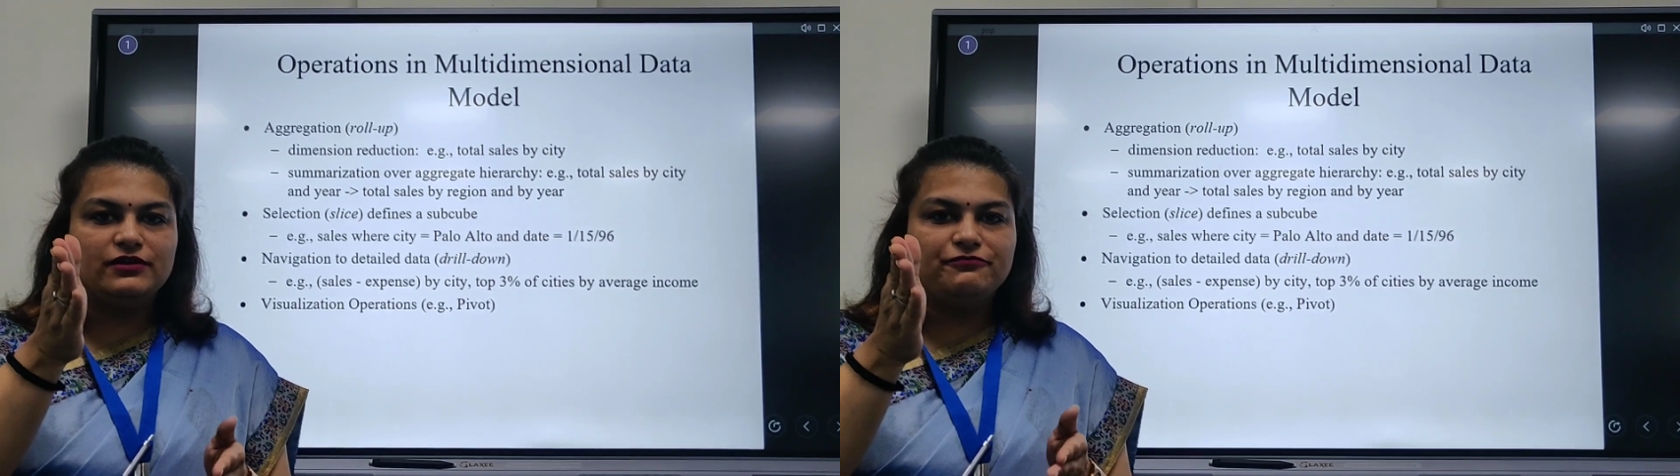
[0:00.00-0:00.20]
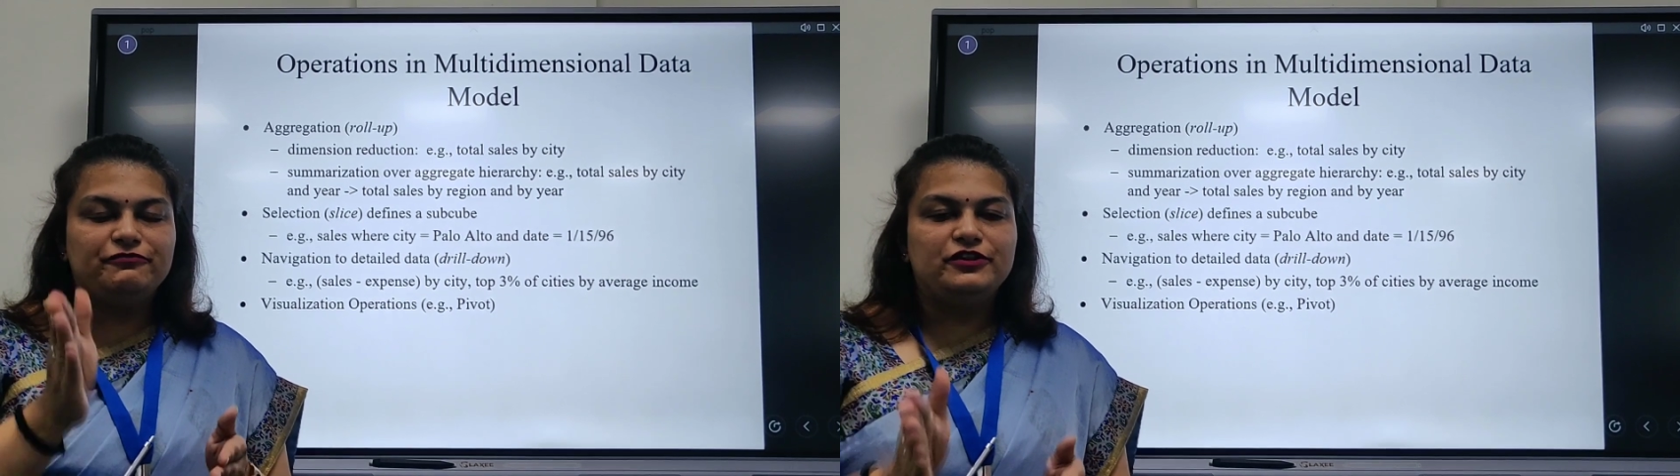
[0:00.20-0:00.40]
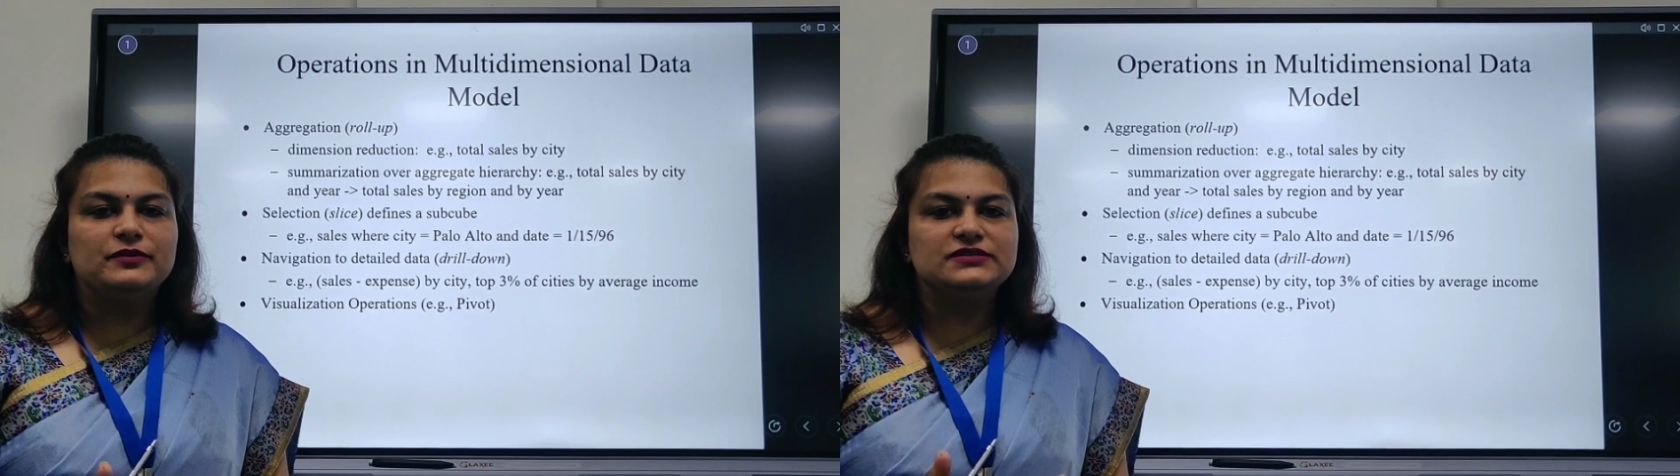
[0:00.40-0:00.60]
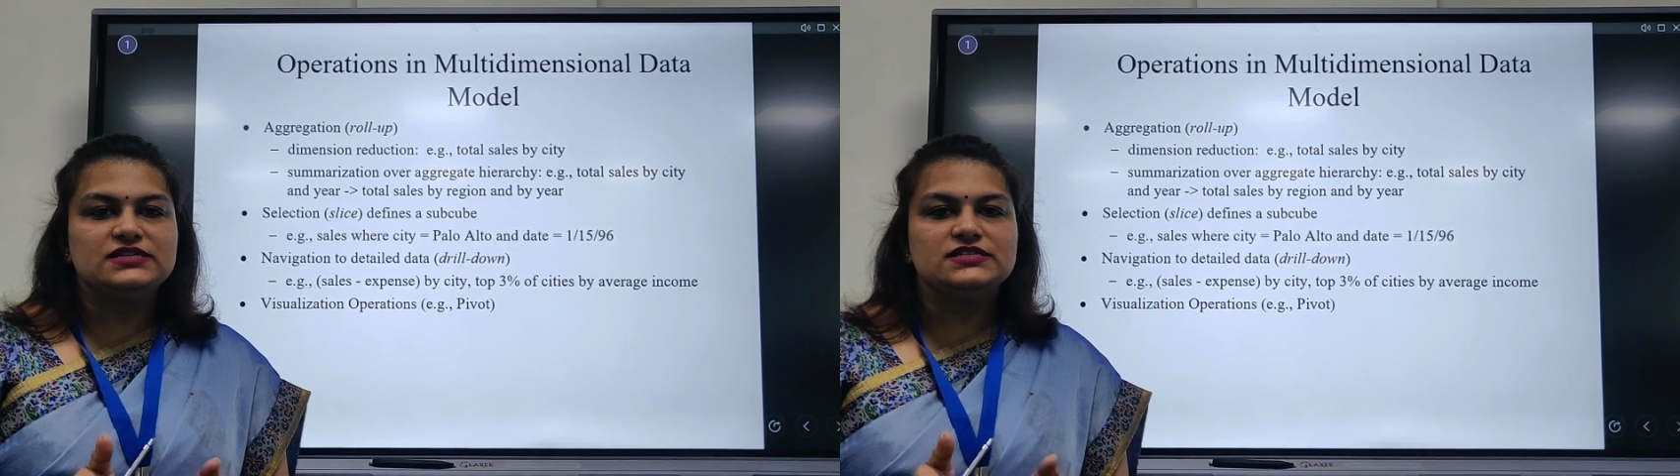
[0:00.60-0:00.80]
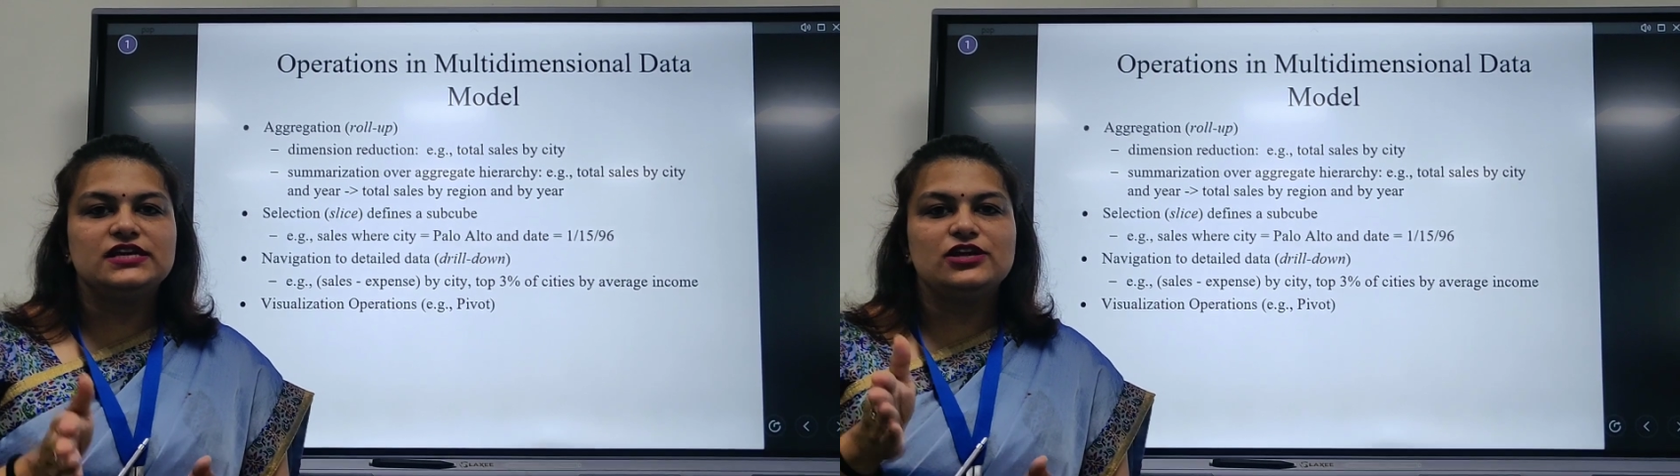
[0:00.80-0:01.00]
a
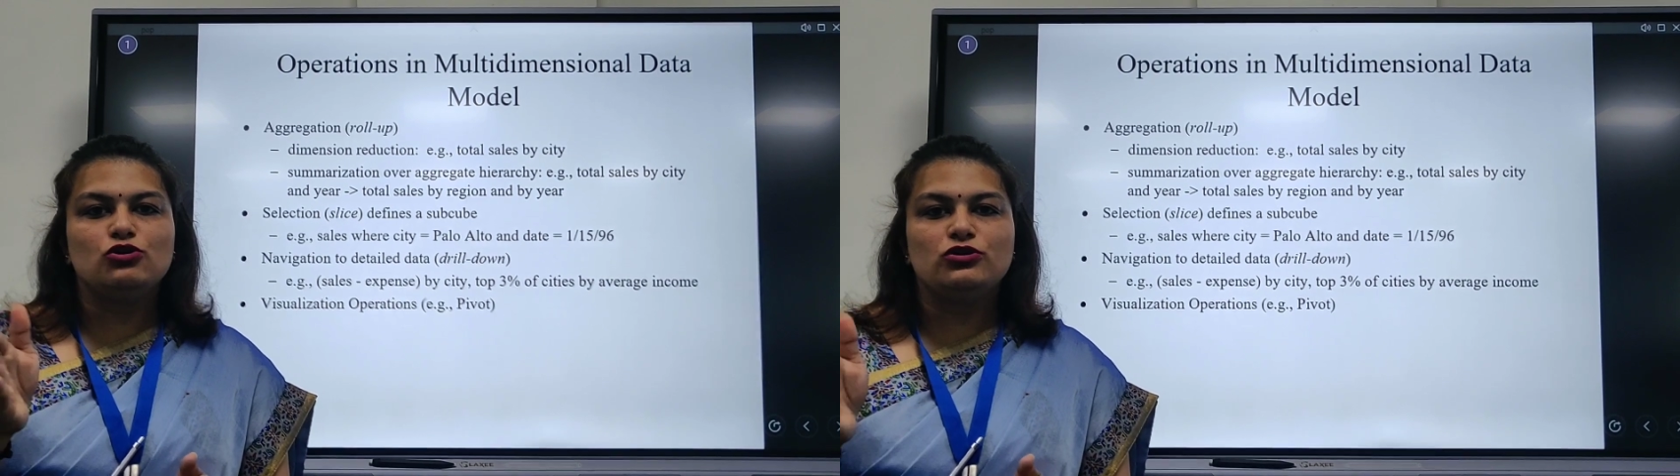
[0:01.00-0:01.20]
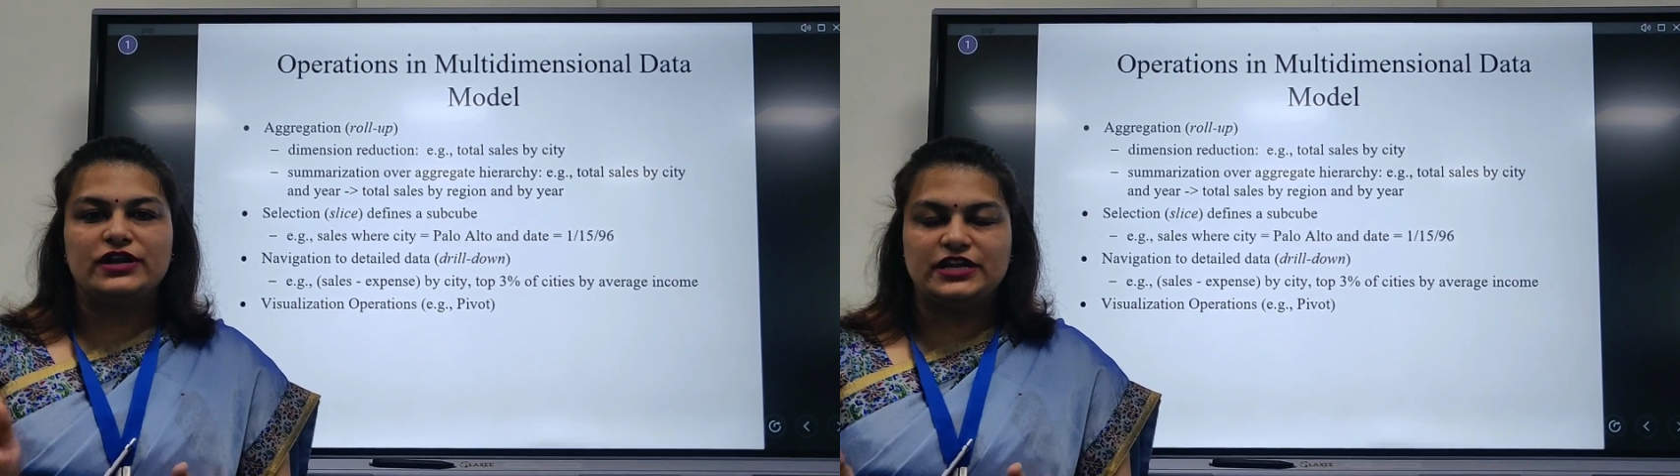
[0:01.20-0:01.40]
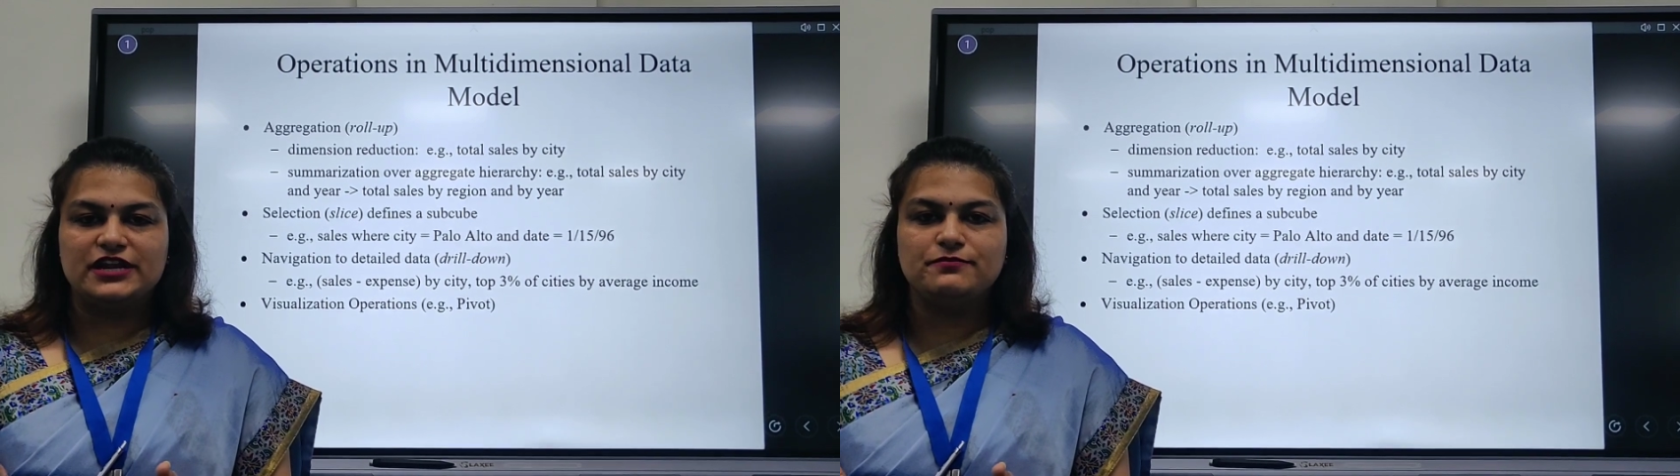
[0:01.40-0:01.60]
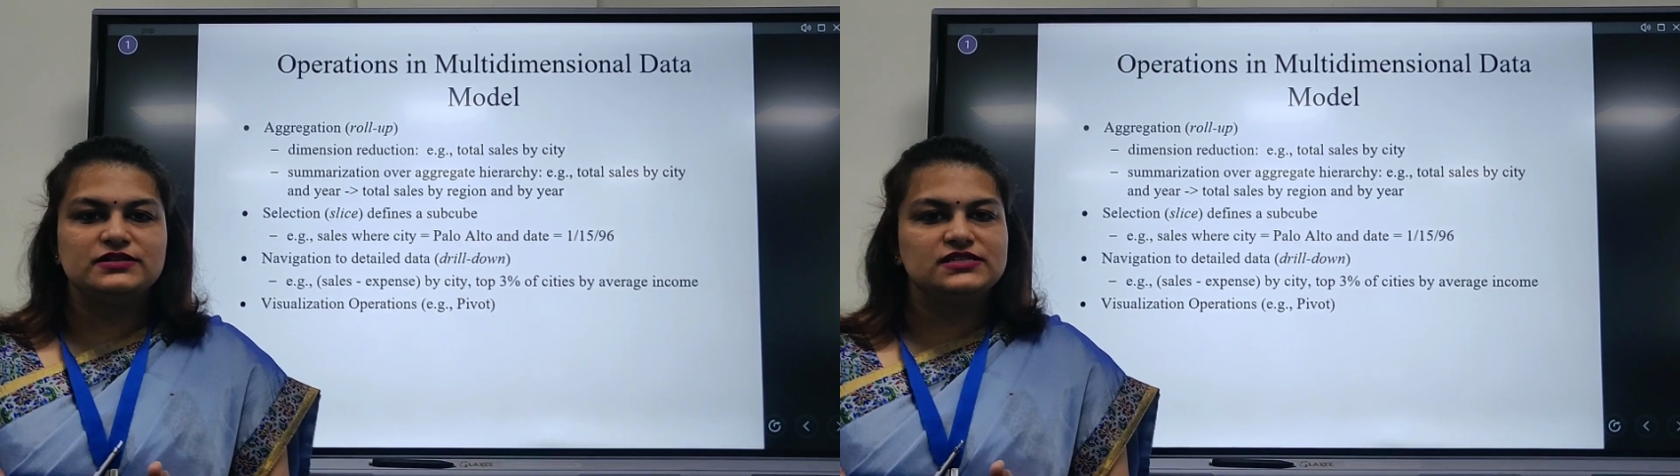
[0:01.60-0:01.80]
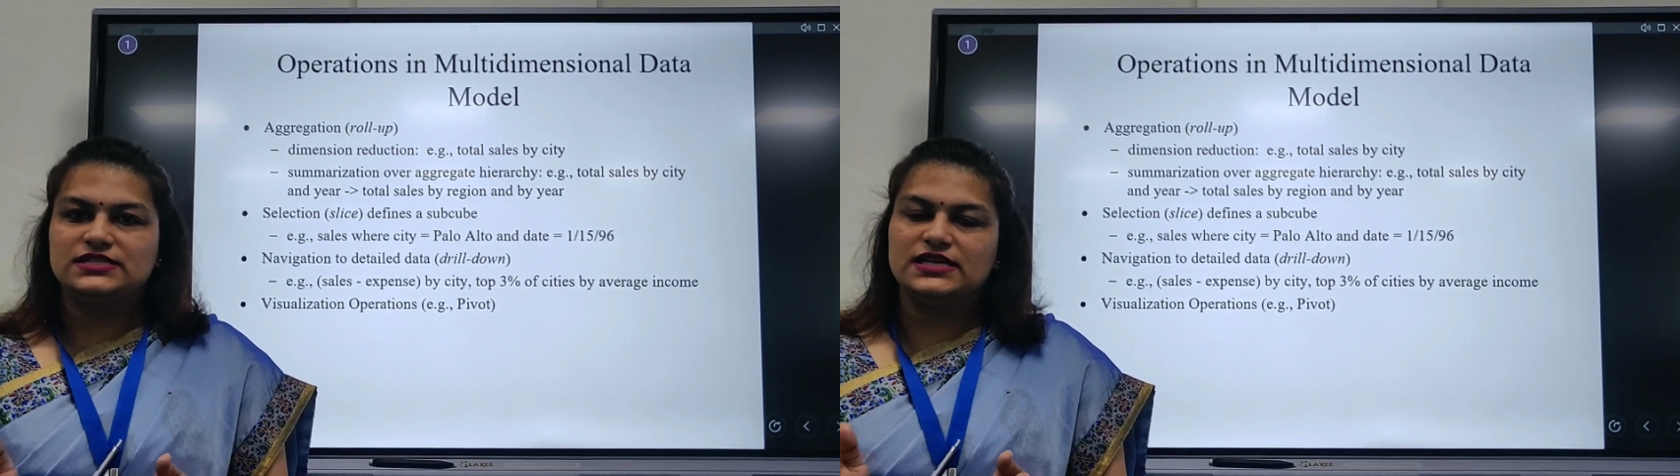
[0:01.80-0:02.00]
50% sale or
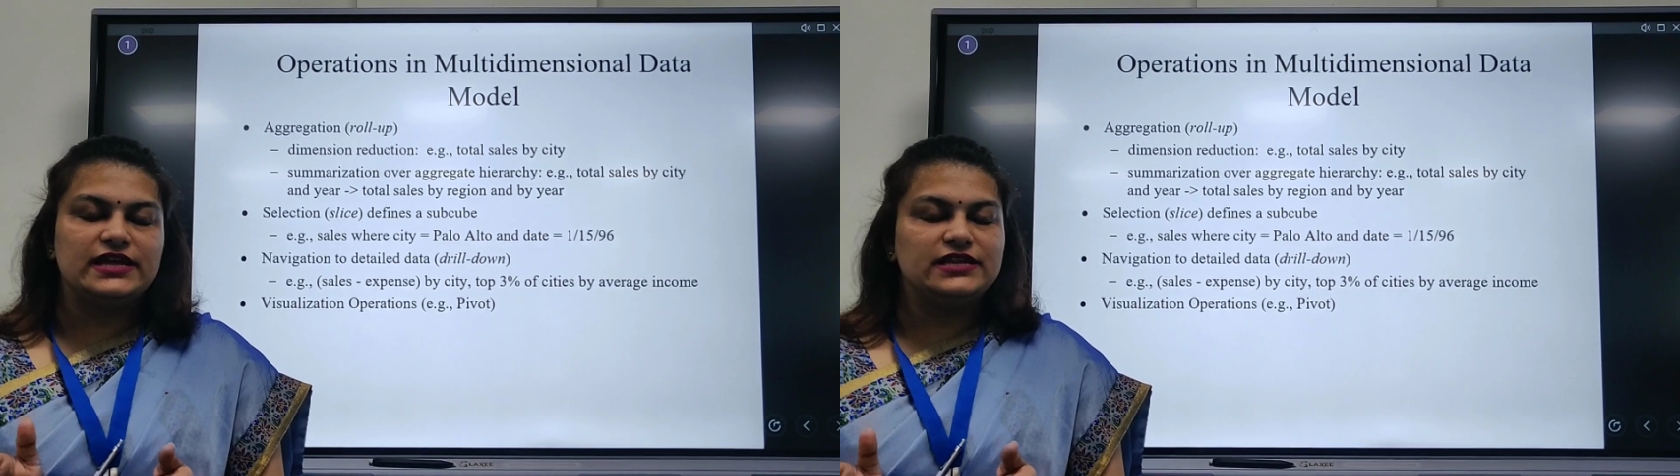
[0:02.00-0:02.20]
10% sale,